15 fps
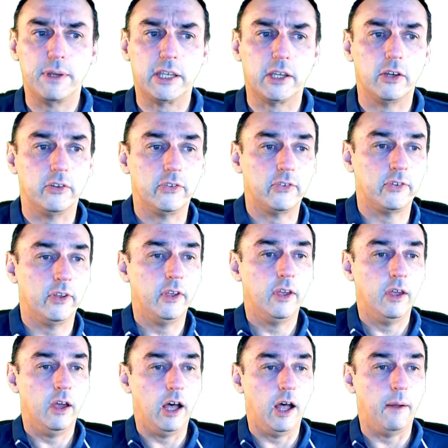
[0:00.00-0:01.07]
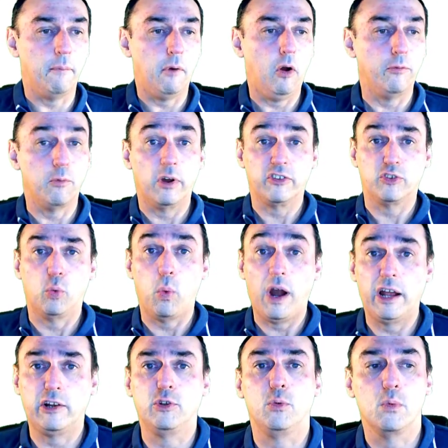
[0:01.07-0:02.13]
because um, otherwise the
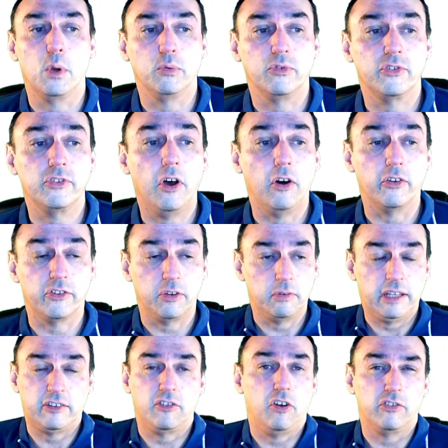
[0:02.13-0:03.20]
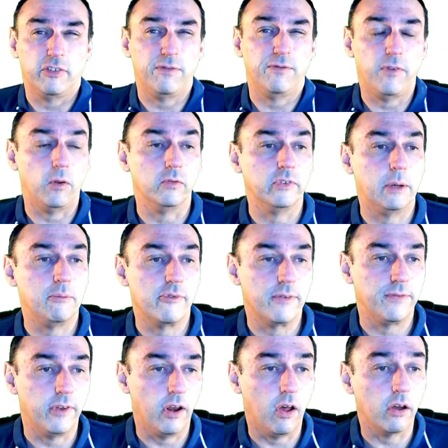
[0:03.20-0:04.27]
while loop won't start. So that's our default number,
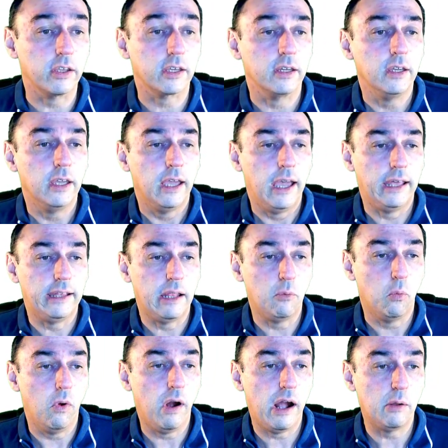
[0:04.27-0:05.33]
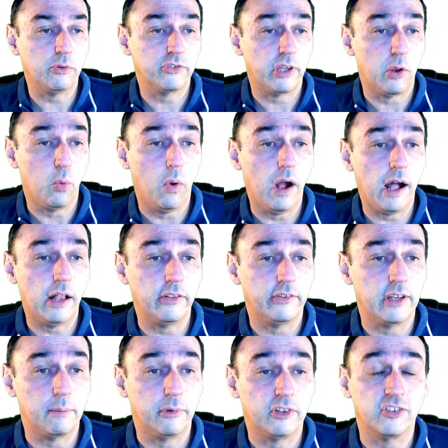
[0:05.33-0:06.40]
if you like. And then while, so while the
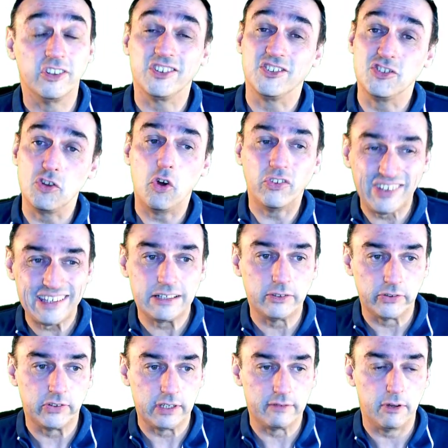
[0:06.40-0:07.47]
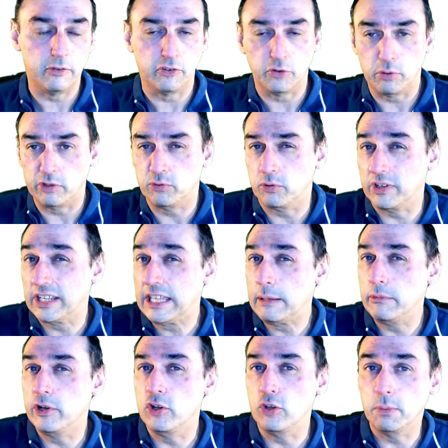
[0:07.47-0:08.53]
number does not equal zero, in other words, we're going to keep
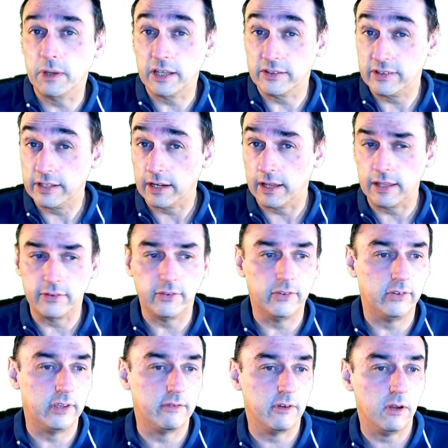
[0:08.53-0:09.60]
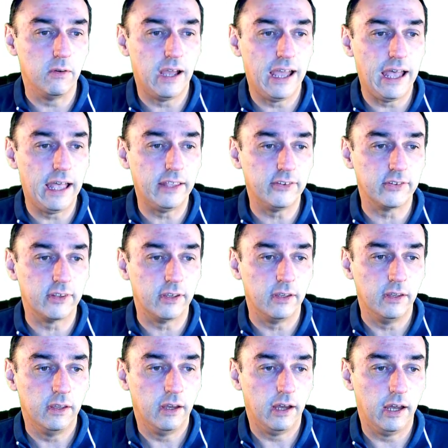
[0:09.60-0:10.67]
looping until I enter zero, ask
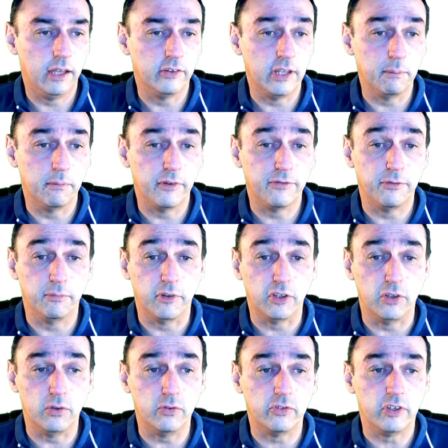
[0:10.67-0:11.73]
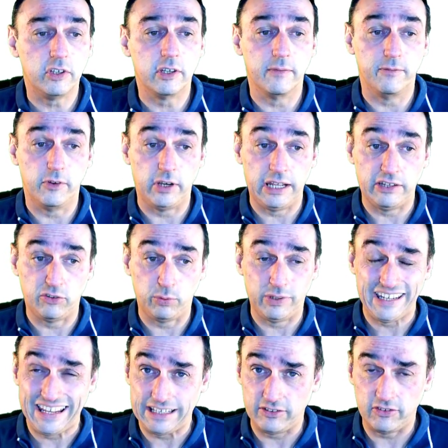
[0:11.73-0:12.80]
a number from the user, convert it into an
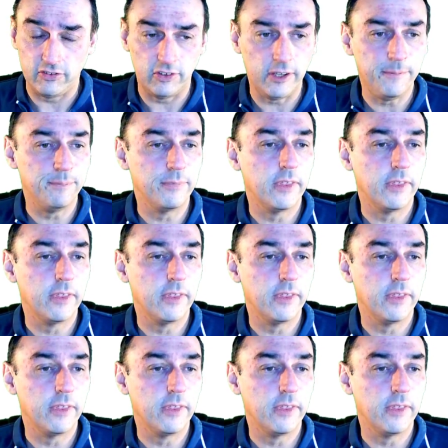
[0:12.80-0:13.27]
integer.